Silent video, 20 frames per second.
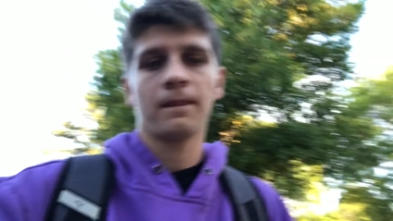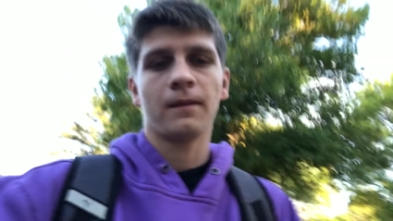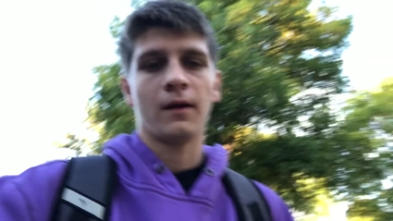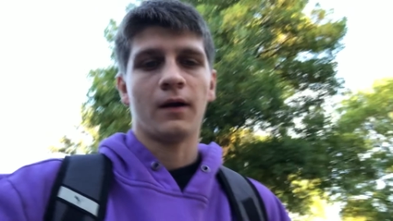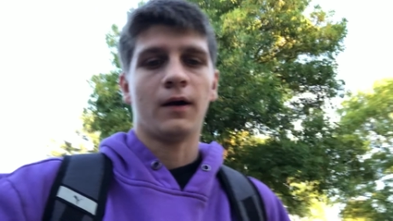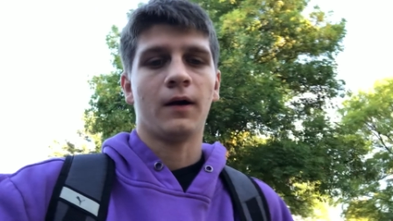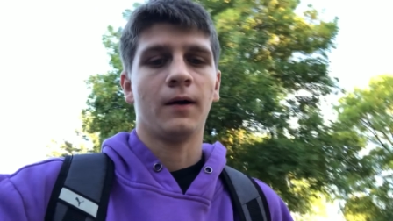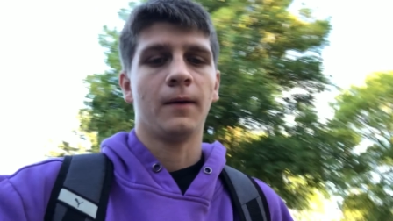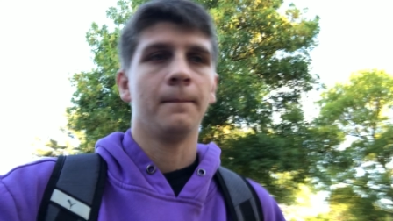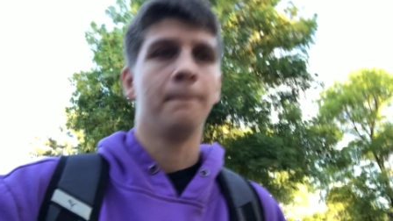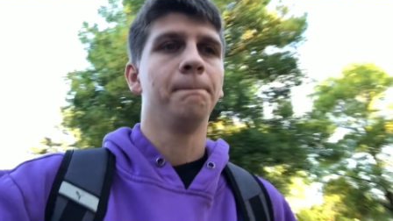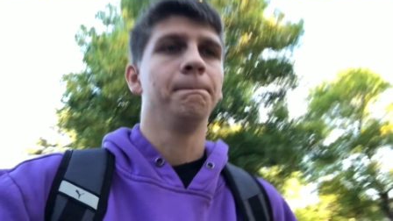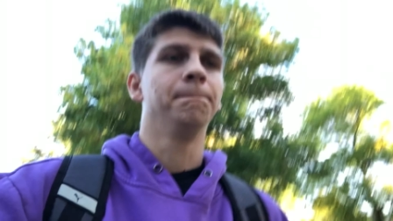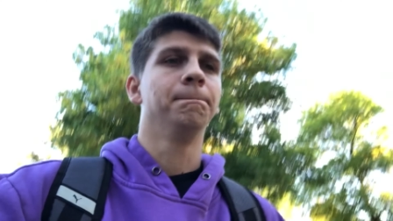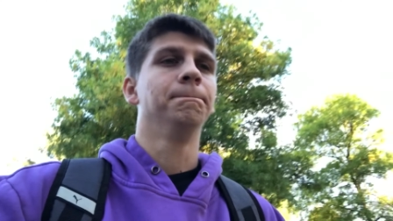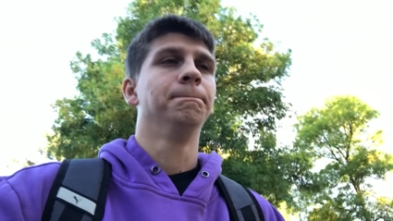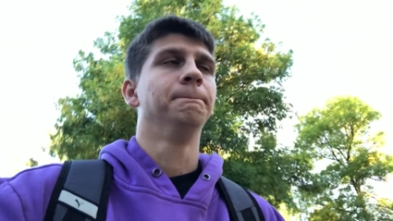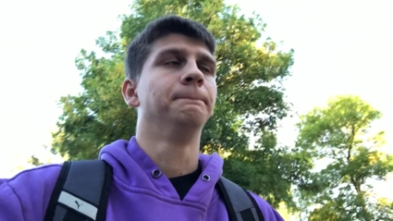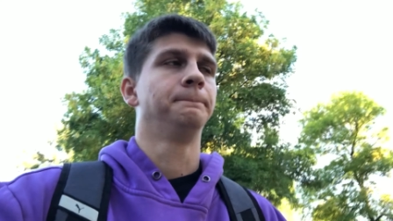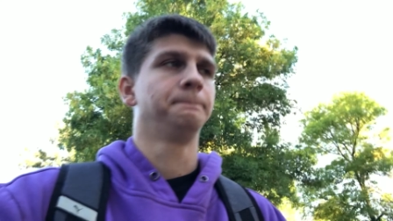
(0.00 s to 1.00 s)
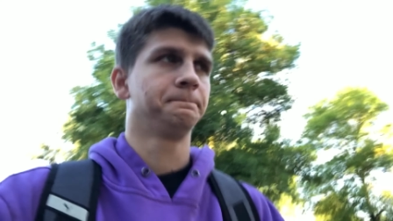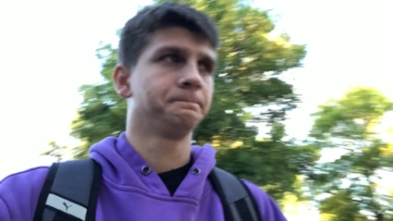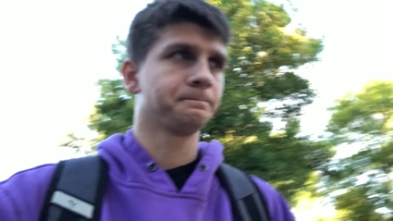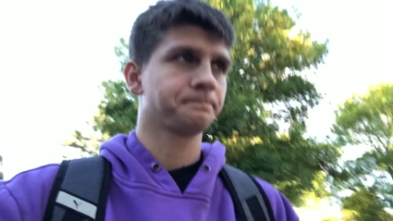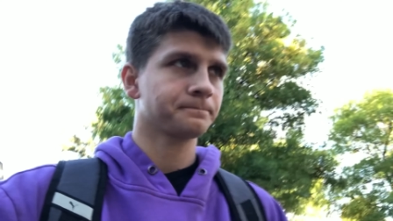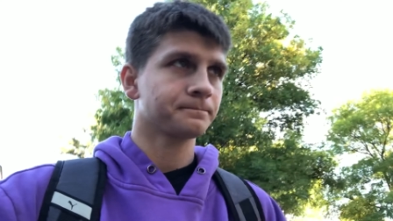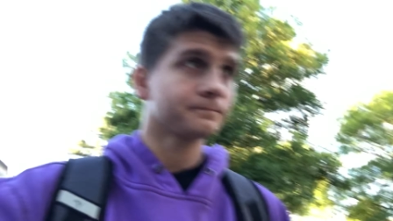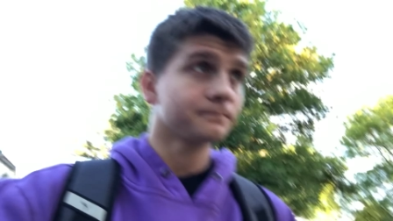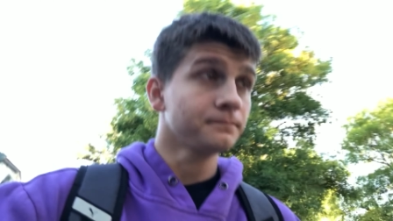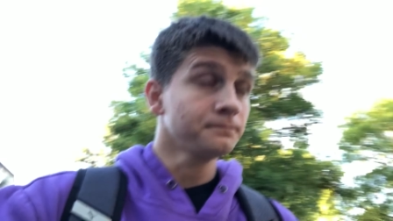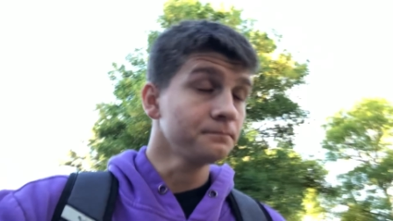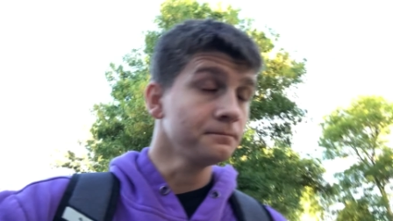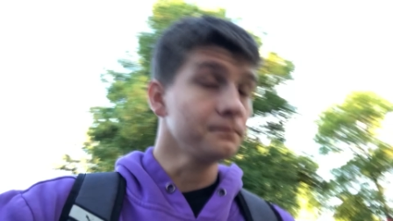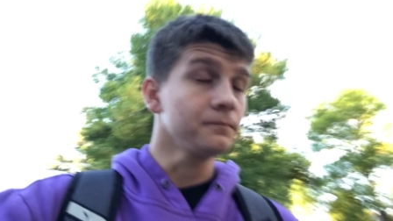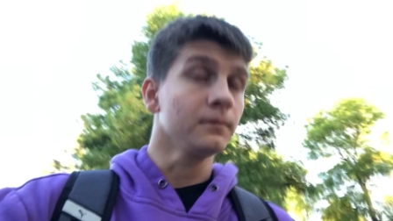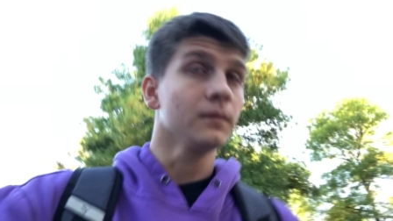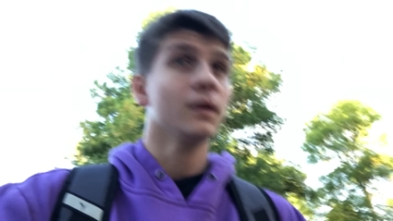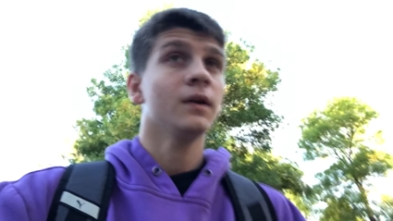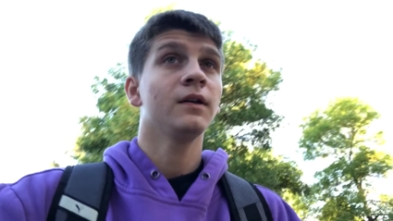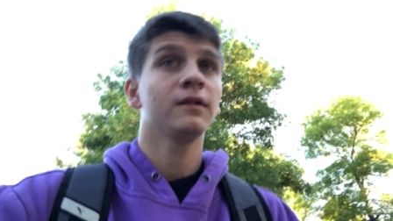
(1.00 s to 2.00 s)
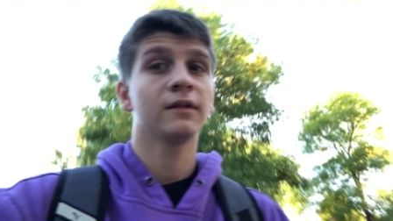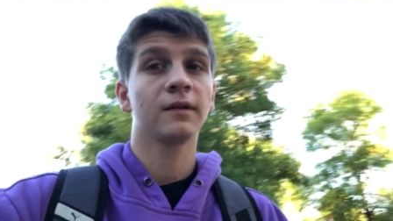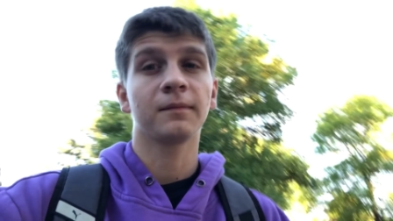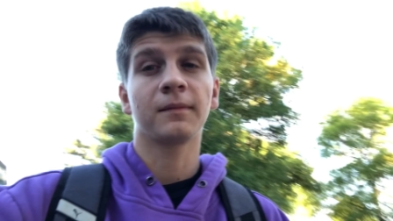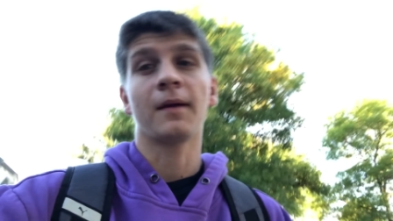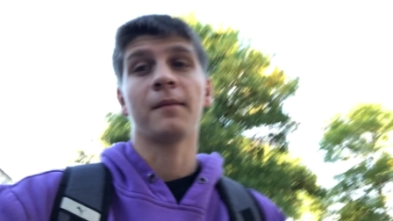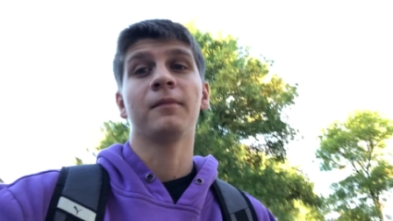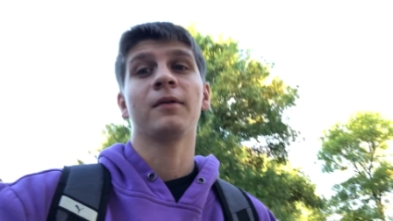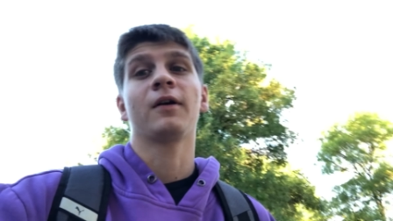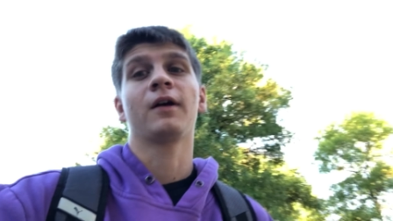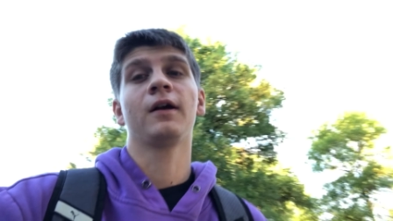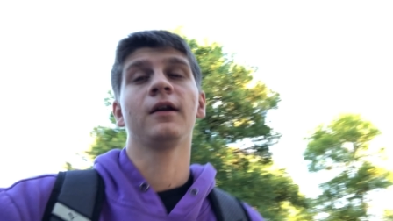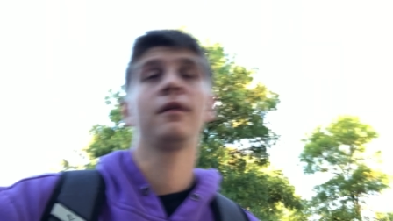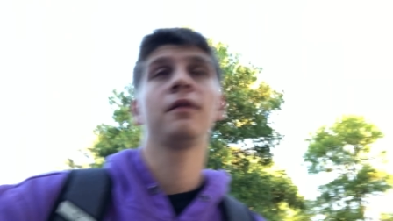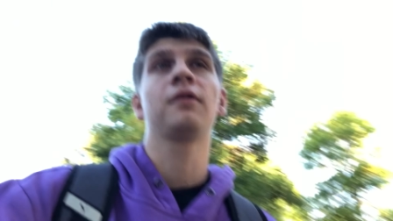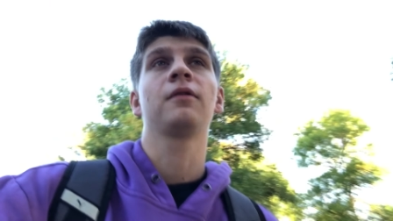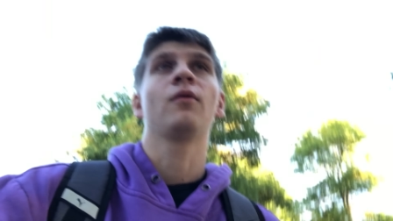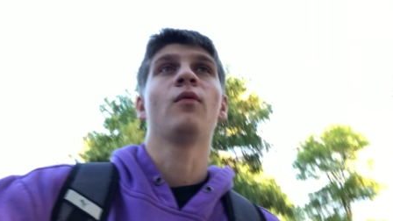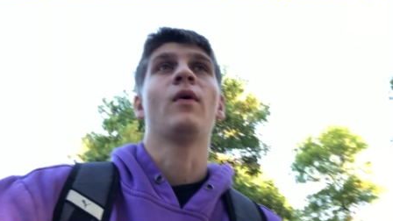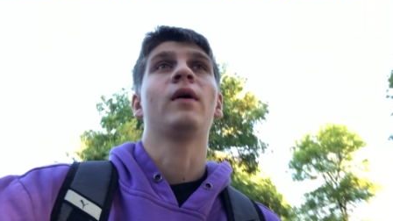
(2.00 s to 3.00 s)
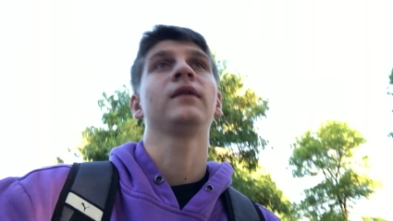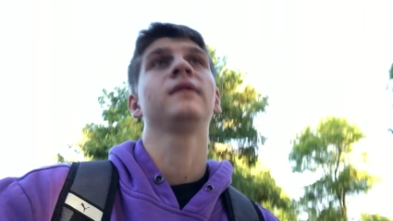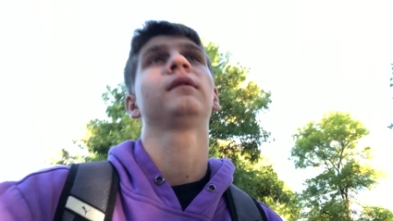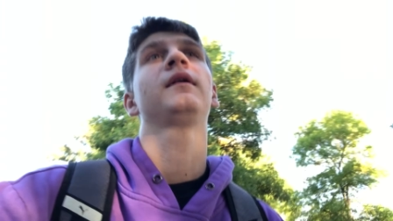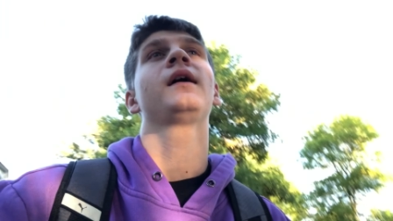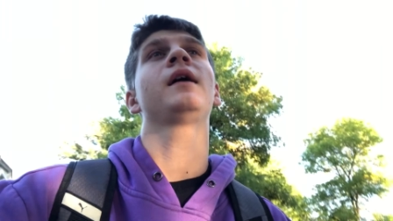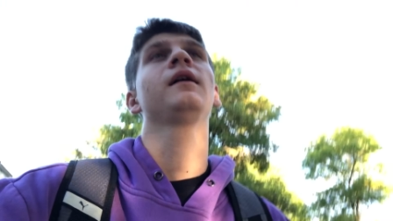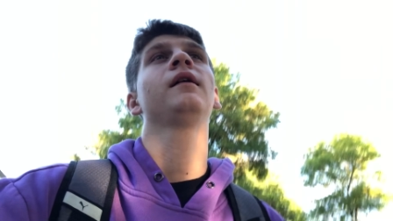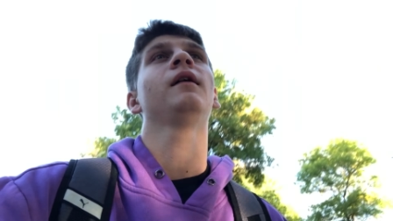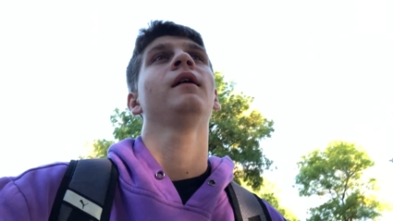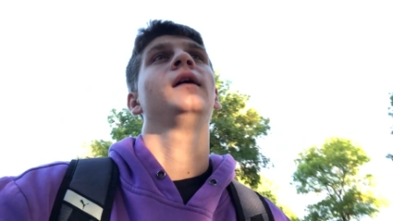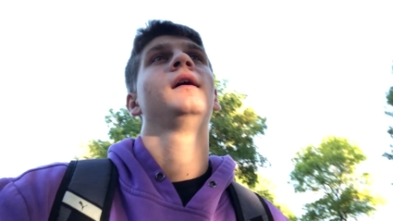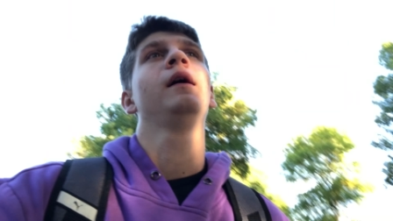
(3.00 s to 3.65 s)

Um, September 8th, Wednesday,